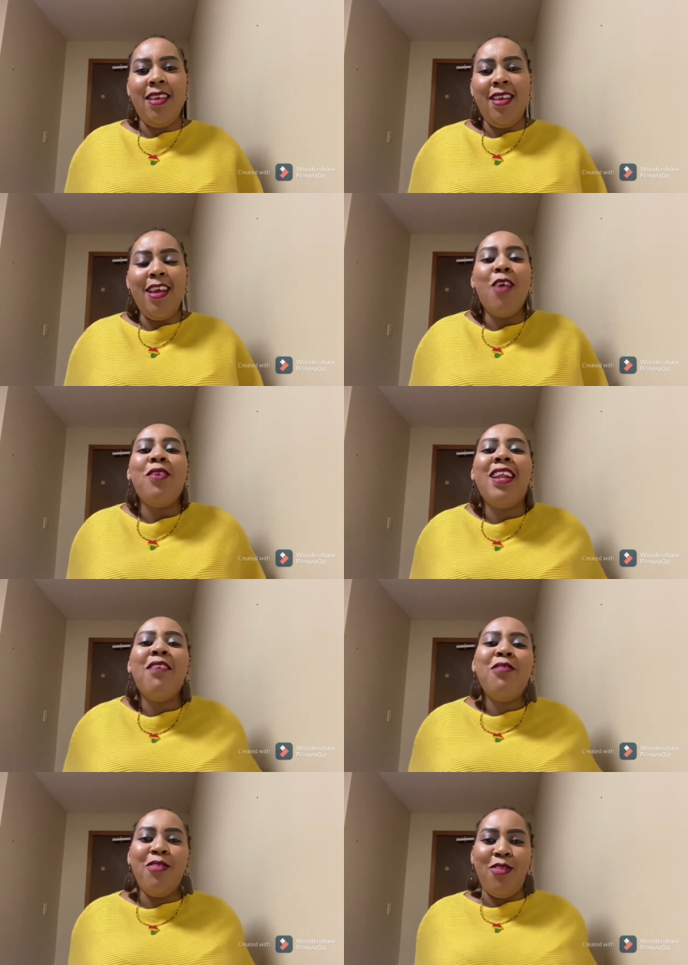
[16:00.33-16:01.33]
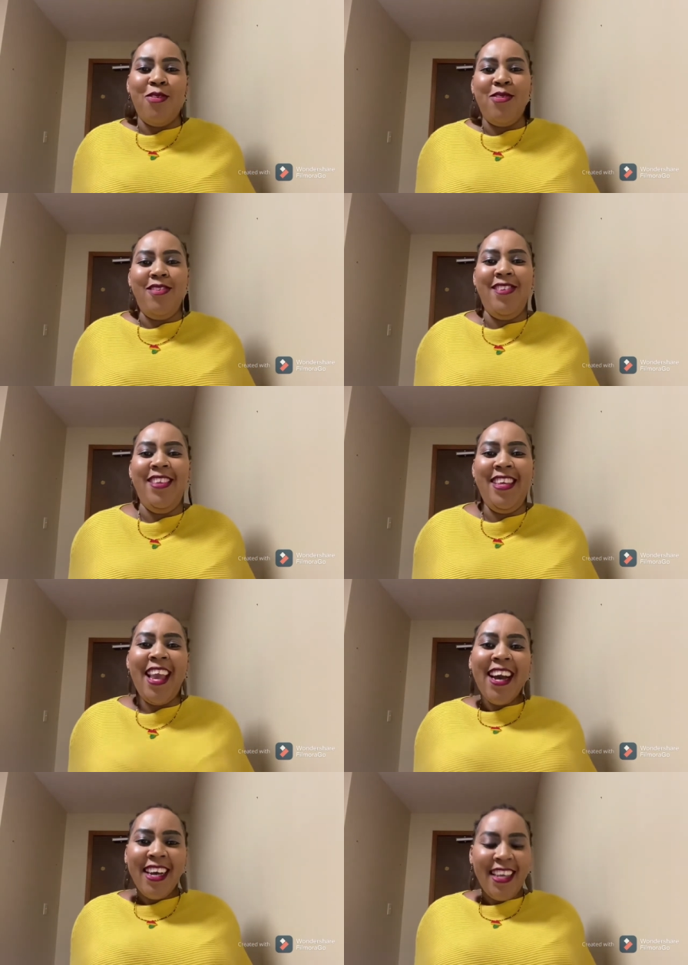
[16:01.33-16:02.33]
I would love to know.
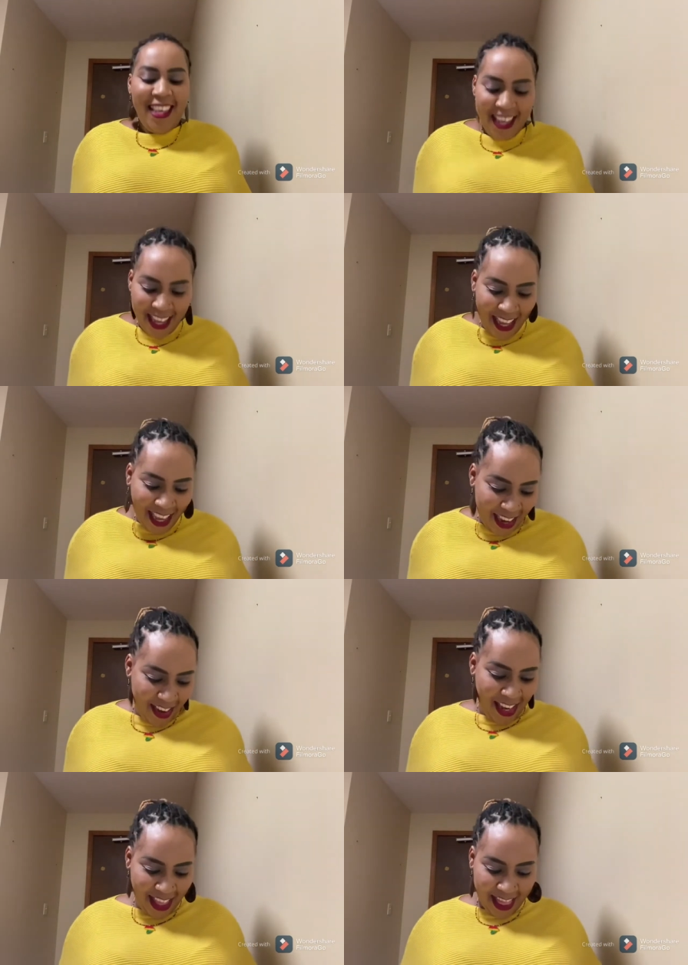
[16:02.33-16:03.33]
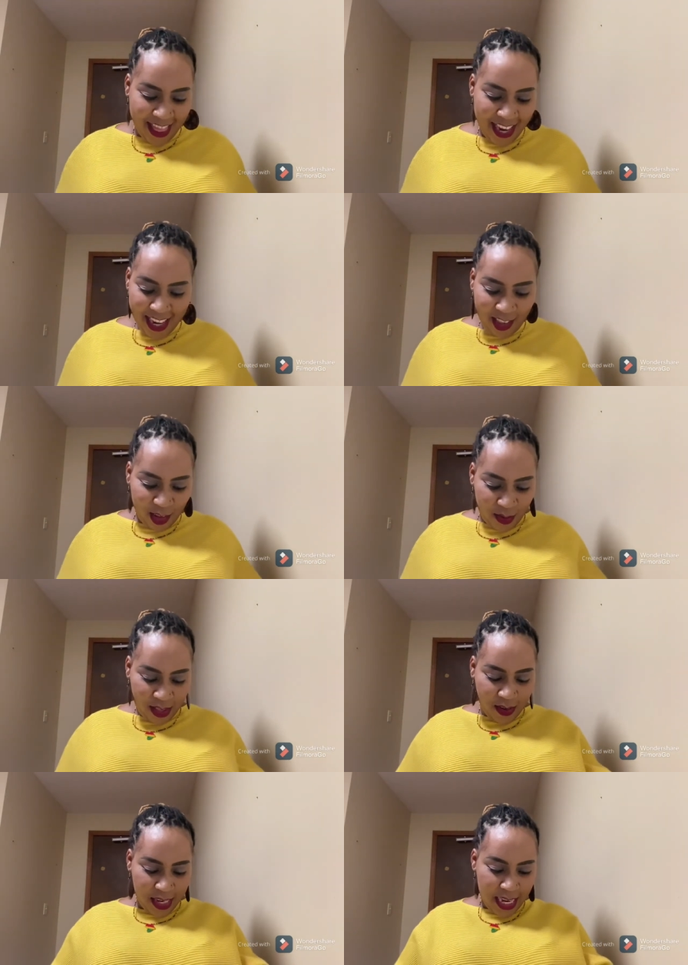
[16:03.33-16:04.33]
Yeah? Okay, the next
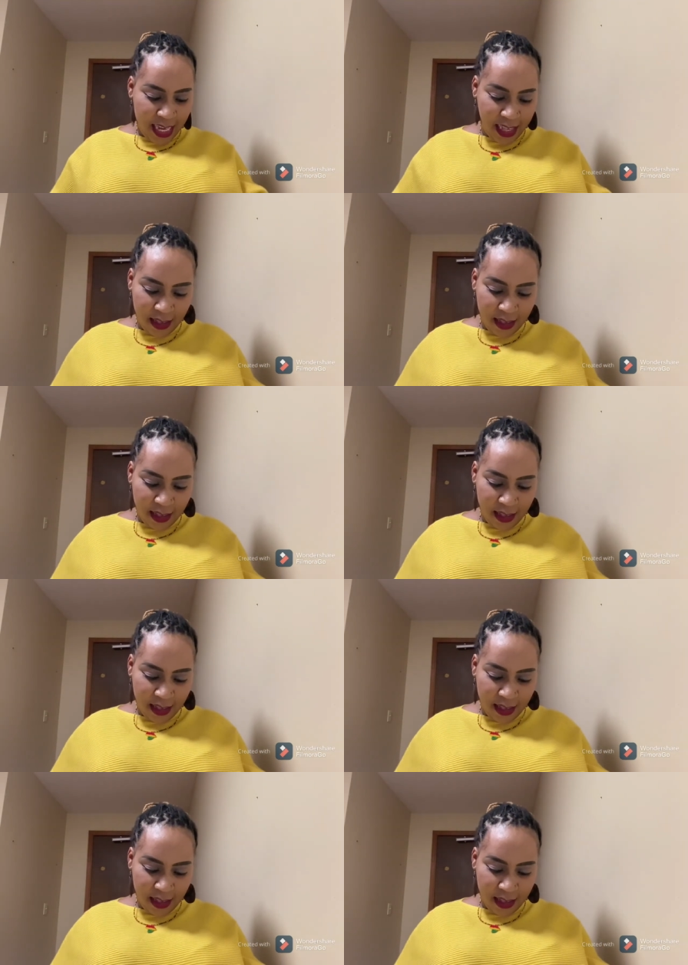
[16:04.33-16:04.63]
question is,